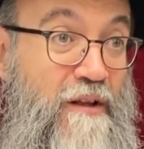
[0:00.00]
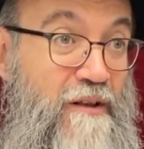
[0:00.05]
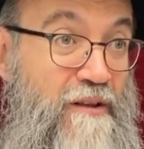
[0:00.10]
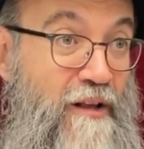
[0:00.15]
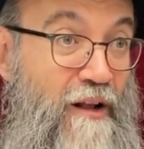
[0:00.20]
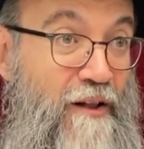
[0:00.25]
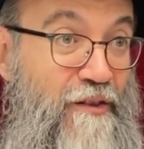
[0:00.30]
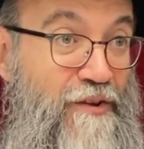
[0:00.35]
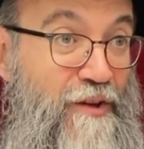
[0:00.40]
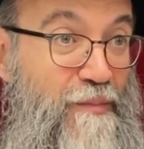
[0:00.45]

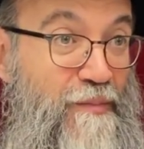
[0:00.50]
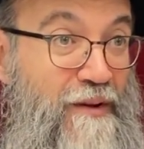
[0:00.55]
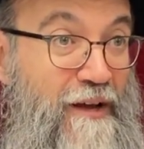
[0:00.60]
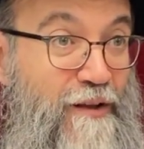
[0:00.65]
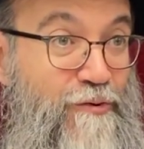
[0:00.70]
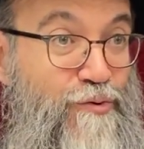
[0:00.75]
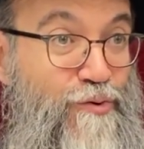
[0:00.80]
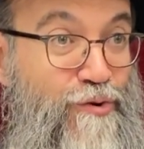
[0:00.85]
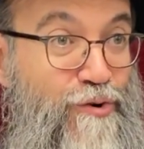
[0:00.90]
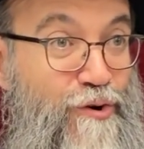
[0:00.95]
Tell them
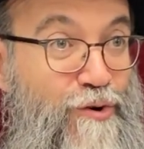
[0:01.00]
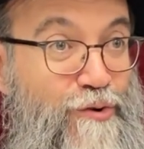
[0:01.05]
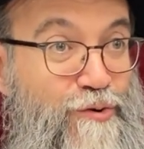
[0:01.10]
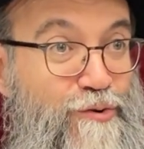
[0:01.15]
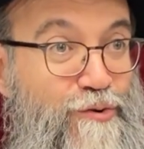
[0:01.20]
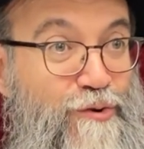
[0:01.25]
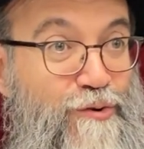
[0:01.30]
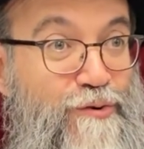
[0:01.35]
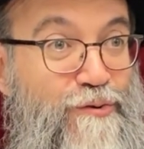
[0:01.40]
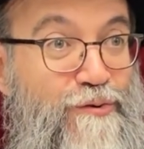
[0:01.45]
not to go
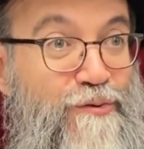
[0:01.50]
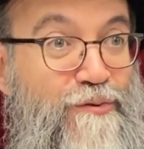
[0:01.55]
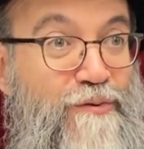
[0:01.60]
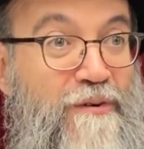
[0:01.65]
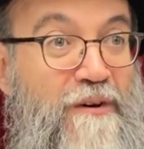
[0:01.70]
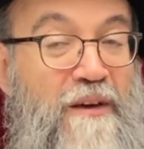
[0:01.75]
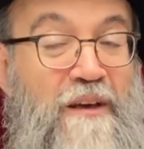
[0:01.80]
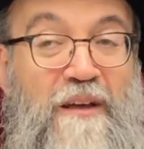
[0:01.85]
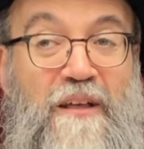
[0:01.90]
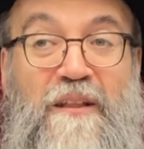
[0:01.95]
to you.
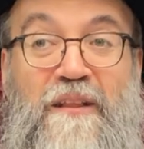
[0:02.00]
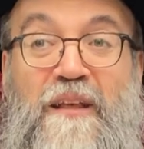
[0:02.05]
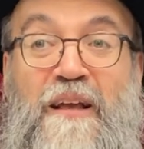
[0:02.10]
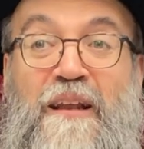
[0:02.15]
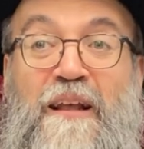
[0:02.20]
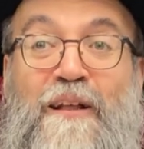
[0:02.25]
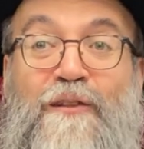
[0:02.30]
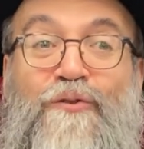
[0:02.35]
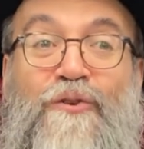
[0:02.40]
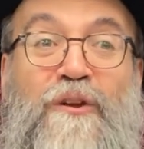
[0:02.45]
They're
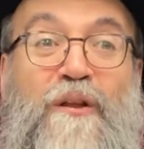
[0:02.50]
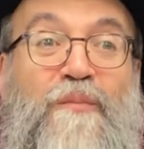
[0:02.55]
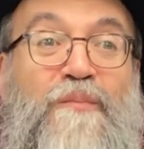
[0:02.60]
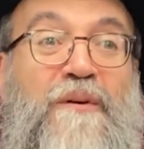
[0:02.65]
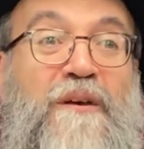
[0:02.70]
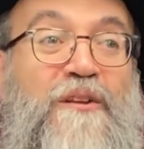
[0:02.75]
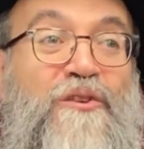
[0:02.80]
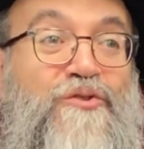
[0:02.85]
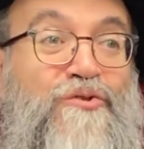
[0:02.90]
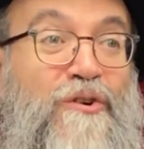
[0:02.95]
not going to
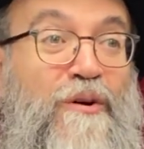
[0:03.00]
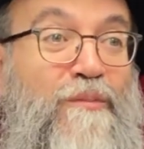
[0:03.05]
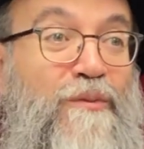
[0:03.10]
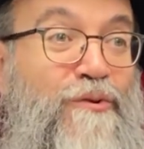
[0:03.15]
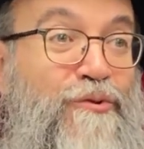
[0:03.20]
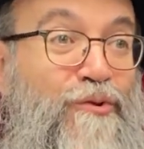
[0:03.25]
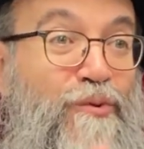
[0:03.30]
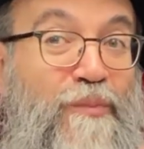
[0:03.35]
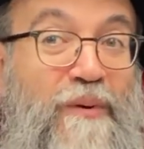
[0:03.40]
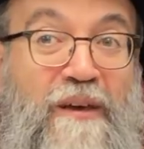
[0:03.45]
be in
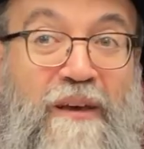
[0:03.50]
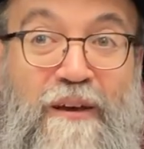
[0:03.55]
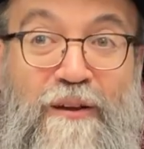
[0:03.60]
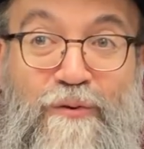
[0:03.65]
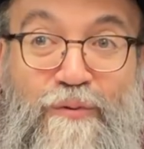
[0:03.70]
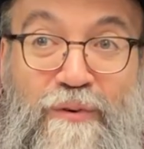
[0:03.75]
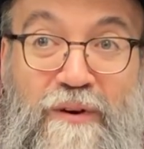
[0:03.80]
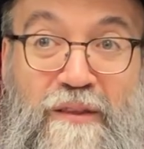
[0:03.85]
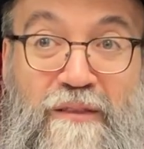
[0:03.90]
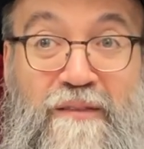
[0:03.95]
trouble to
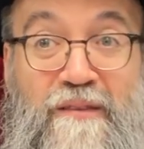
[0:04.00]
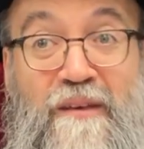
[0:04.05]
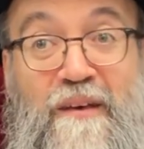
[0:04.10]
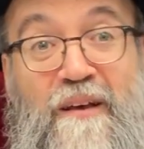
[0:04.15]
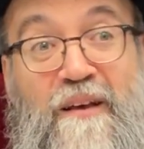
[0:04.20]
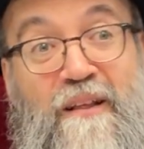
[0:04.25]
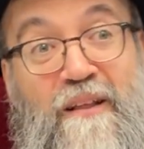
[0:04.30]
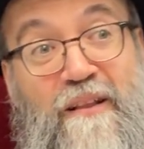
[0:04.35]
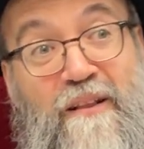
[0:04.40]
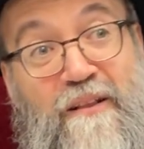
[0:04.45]
begin with.
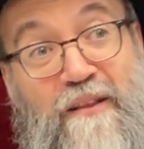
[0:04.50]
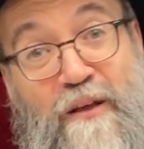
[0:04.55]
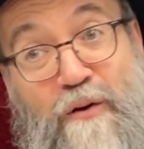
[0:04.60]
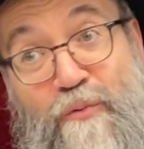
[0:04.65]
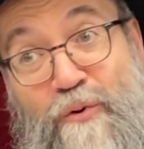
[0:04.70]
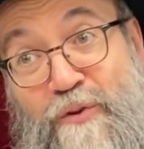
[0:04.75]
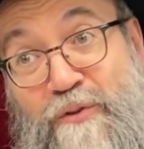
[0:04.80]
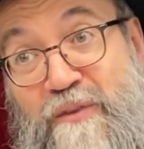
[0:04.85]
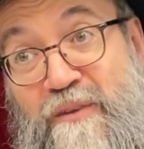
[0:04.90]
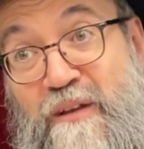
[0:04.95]
They
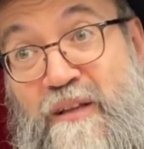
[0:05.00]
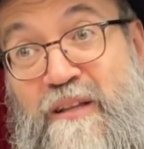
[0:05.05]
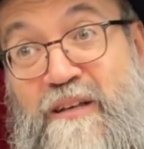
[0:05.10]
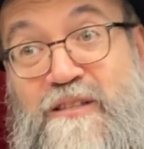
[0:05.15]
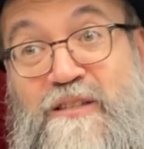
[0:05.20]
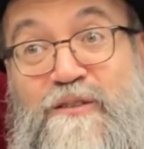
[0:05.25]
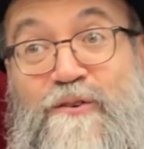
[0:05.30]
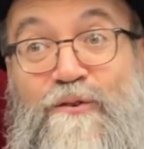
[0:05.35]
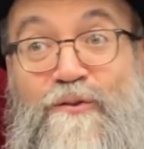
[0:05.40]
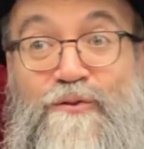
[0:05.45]
won't need a
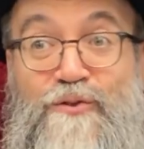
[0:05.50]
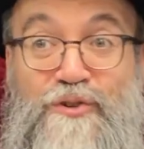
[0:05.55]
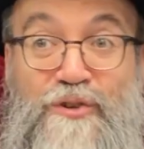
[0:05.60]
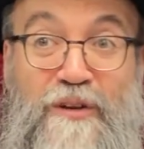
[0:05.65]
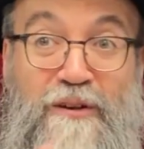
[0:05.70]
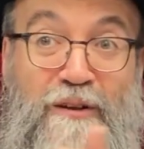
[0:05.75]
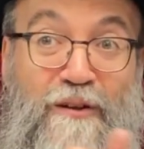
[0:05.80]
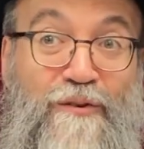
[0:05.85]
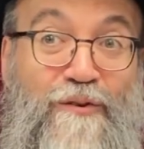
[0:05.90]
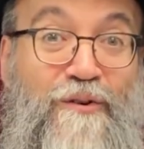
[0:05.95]

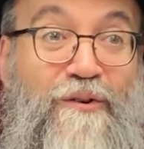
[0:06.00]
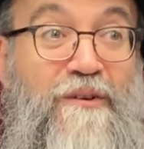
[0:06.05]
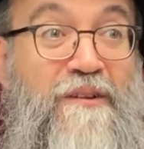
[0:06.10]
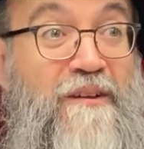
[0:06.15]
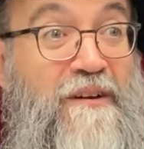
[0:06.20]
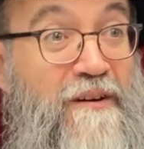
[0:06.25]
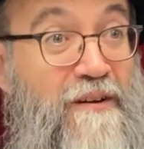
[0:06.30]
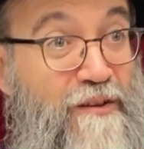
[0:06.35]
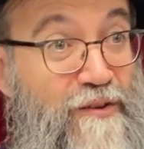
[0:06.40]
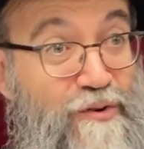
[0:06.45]
solution in
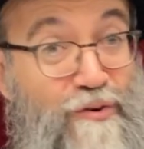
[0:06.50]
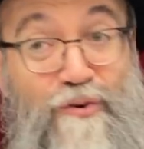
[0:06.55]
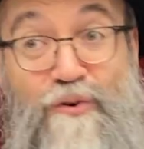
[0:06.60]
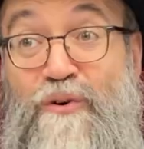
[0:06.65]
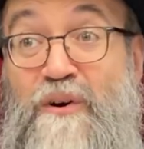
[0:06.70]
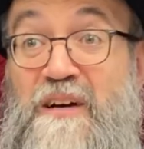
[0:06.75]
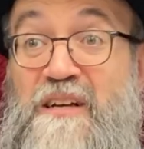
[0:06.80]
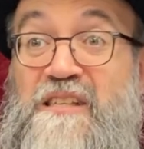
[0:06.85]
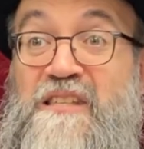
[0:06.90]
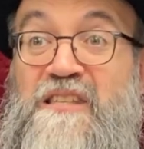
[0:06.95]
order
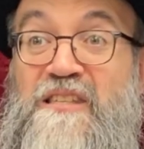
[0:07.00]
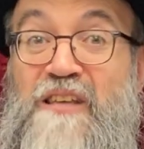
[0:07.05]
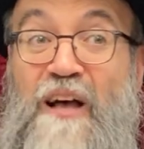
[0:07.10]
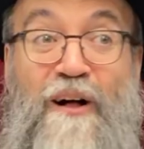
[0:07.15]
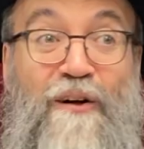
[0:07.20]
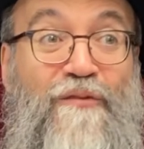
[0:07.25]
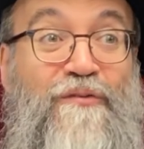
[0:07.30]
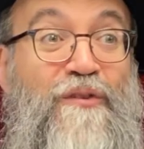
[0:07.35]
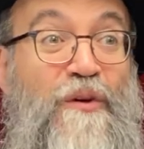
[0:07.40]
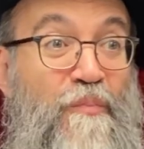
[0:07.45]
to
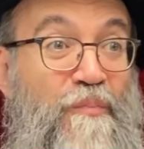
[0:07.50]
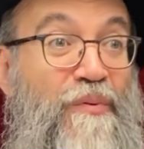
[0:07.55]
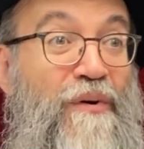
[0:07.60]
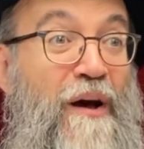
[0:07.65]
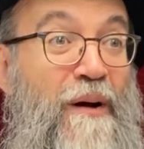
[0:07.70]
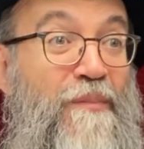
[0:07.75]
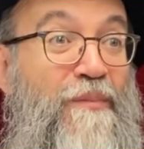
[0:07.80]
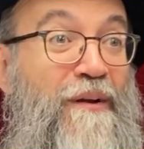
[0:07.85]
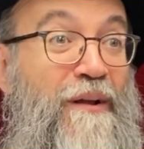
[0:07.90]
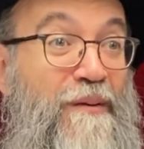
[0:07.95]
solve the
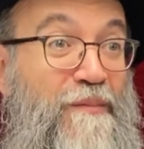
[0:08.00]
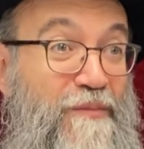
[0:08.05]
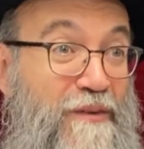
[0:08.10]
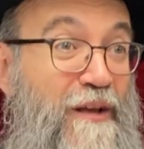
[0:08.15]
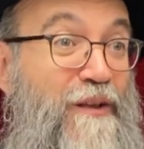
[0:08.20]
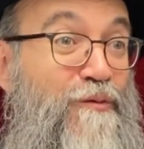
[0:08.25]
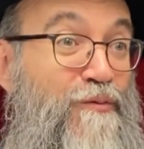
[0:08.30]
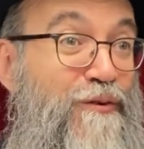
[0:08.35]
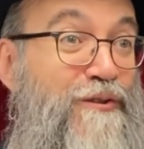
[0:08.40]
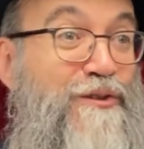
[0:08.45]
problem
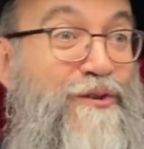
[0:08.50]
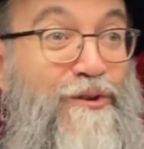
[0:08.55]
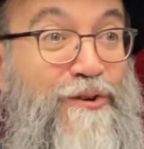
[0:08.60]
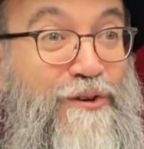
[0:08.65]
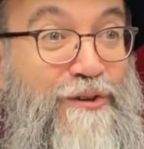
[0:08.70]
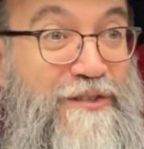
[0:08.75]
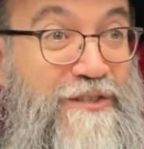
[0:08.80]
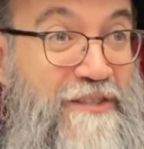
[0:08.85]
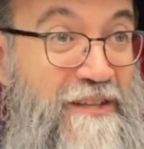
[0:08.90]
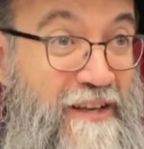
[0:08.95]
that was
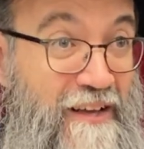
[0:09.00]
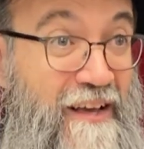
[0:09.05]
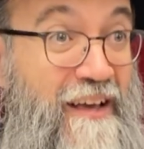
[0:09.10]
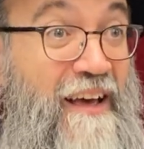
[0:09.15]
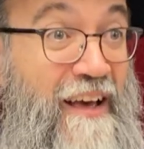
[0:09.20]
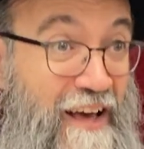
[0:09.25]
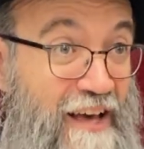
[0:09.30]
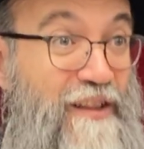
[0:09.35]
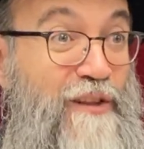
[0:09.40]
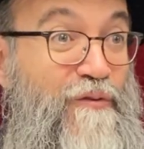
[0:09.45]
caused
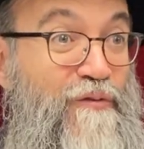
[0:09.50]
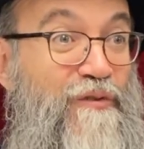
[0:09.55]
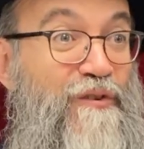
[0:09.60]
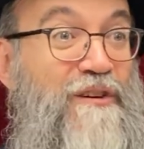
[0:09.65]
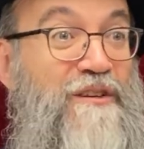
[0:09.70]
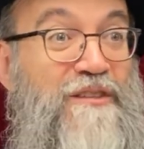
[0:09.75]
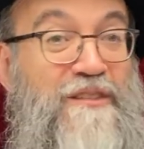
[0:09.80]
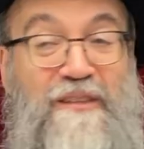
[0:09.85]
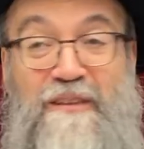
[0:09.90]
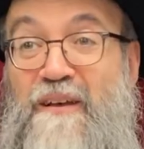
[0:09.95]
at the
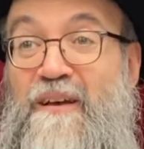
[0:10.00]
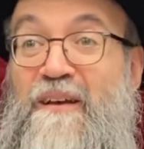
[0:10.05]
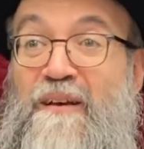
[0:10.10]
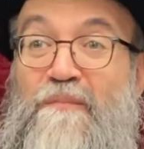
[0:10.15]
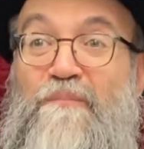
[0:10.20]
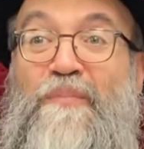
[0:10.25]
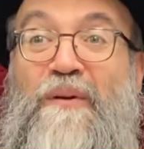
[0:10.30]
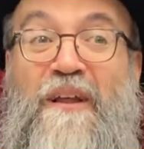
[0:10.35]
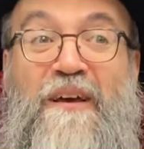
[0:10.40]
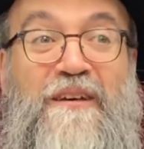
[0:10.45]
first
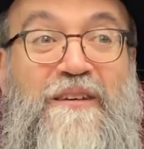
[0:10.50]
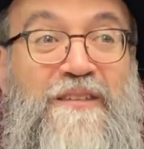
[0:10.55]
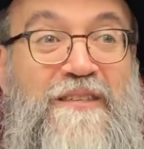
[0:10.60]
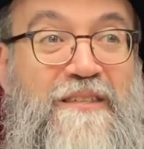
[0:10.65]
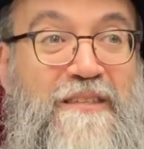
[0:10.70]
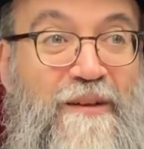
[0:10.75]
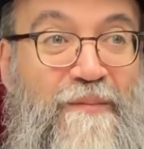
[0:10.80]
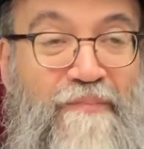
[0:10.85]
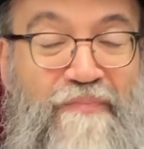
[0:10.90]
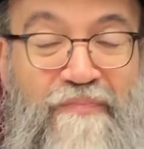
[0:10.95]
place.